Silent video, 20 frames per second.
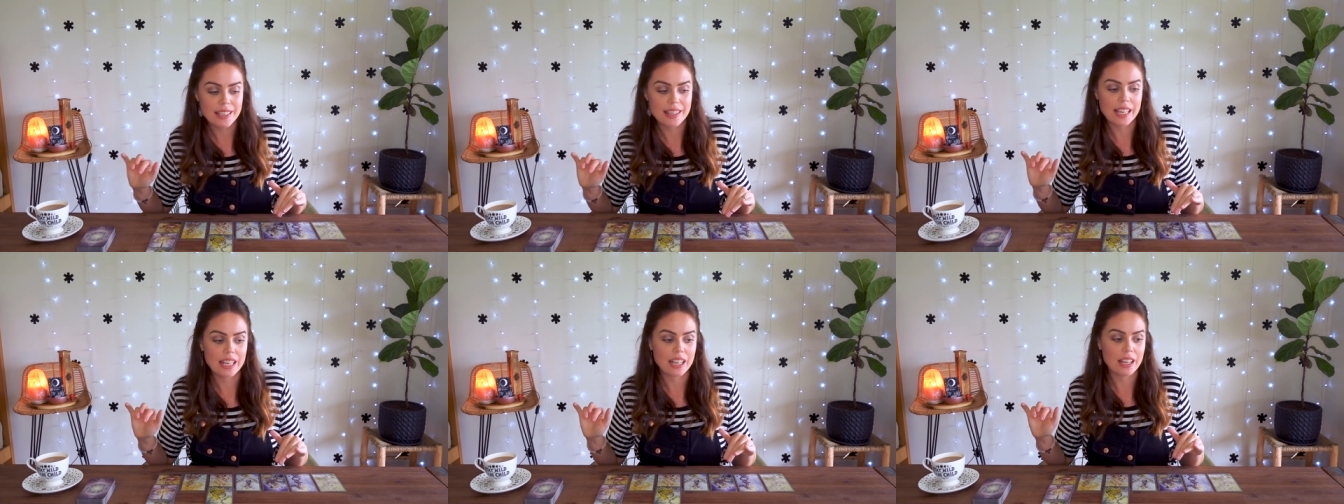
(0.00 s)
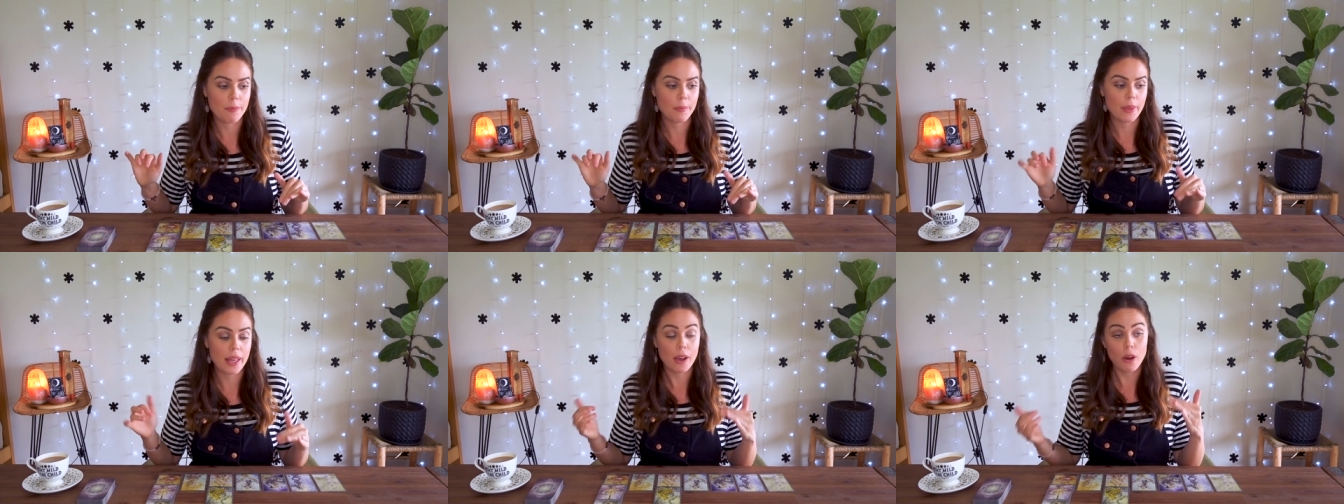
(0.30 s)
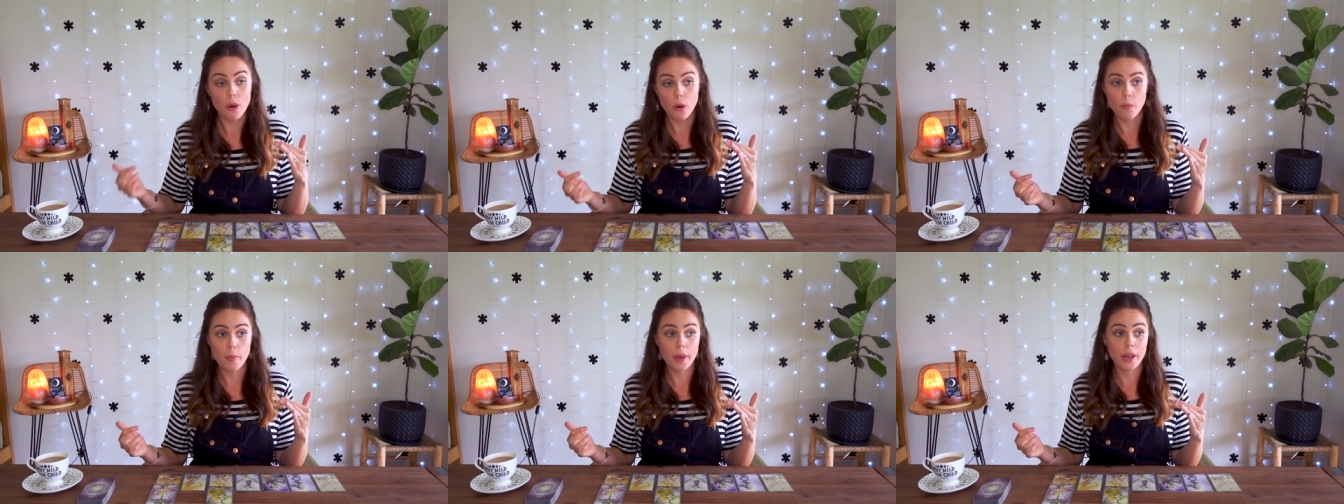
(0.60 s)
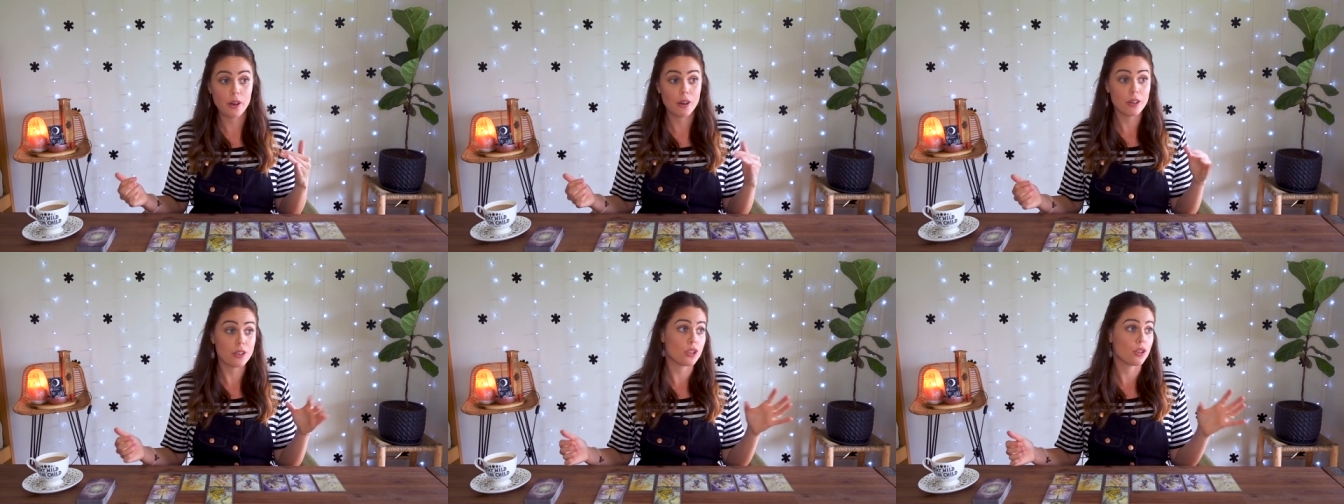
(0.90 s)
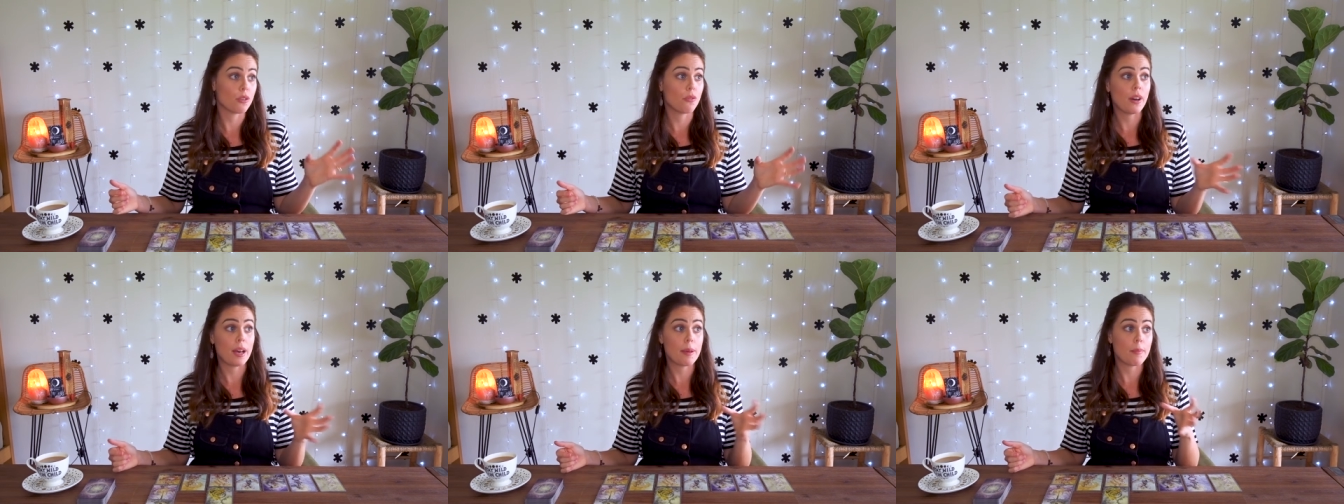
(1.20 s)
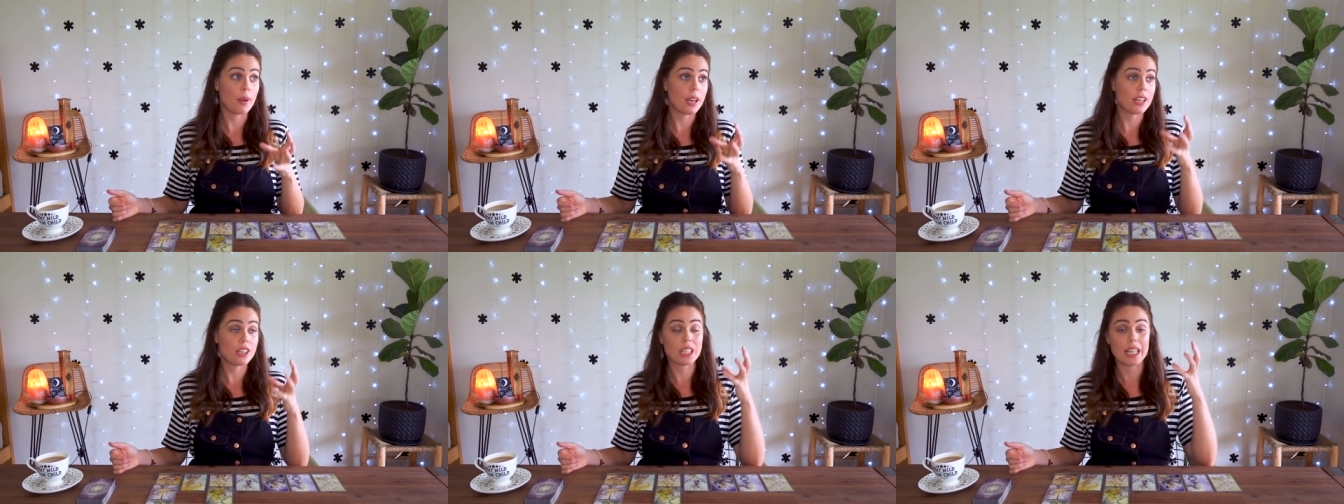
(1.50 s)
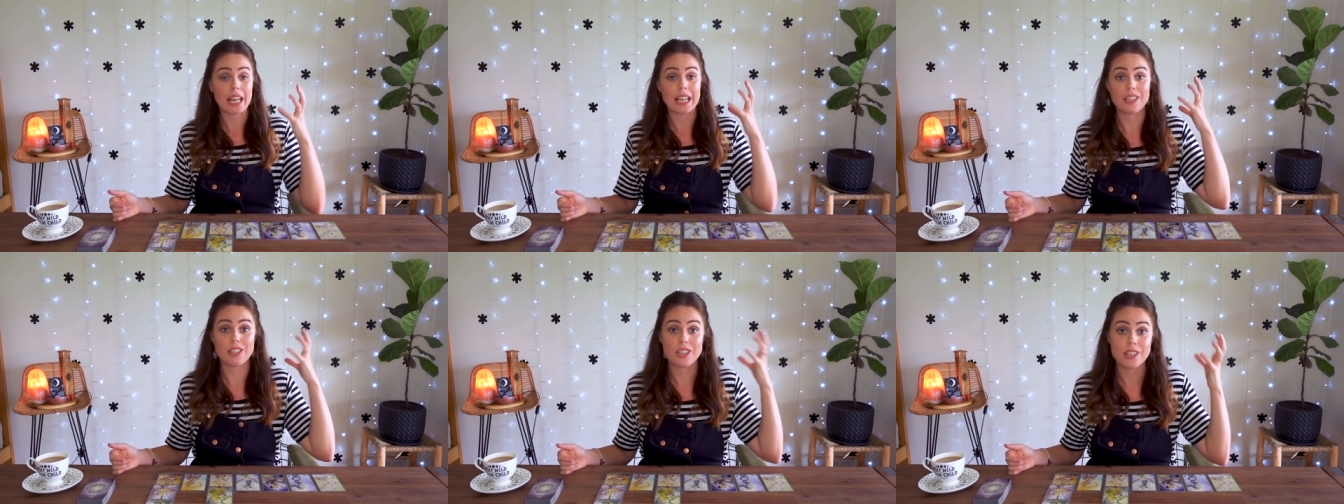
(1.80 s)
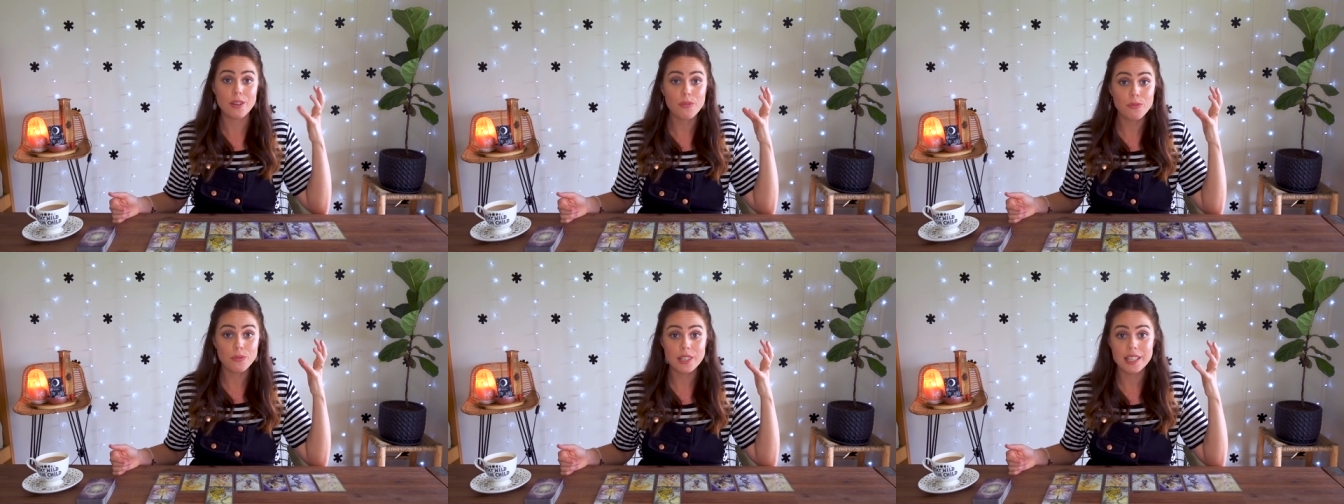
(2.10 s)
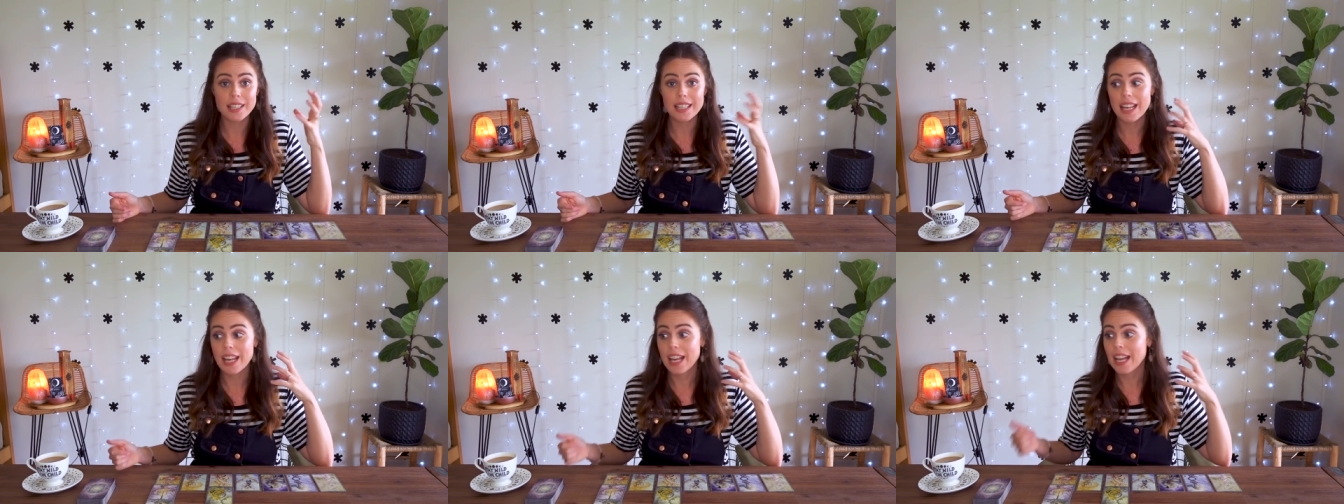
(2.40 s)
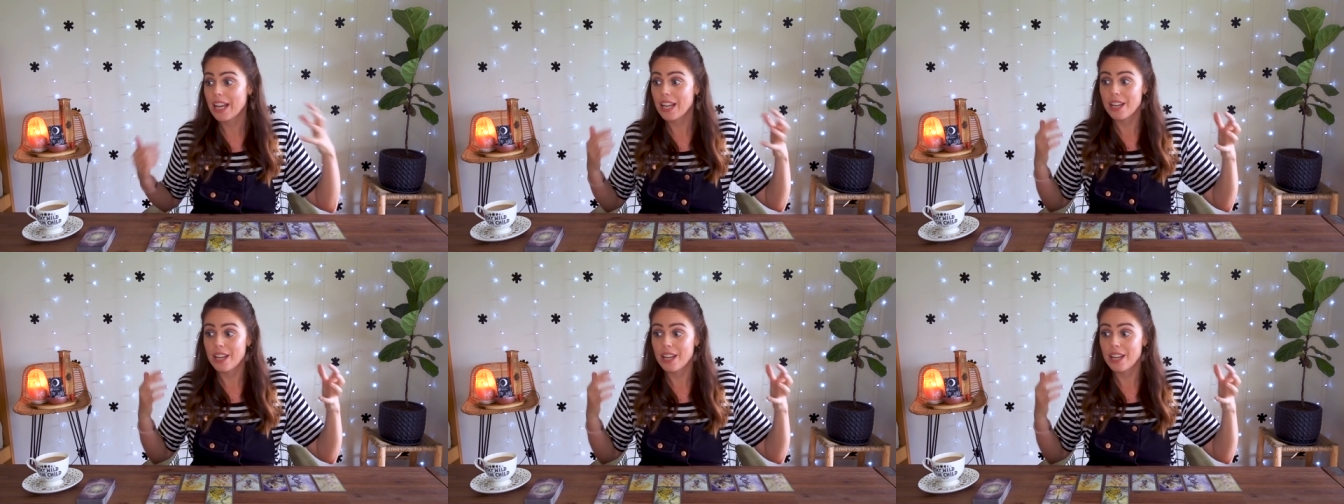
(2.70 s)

And then I'm like, oh my gosh, your vibration has shifted.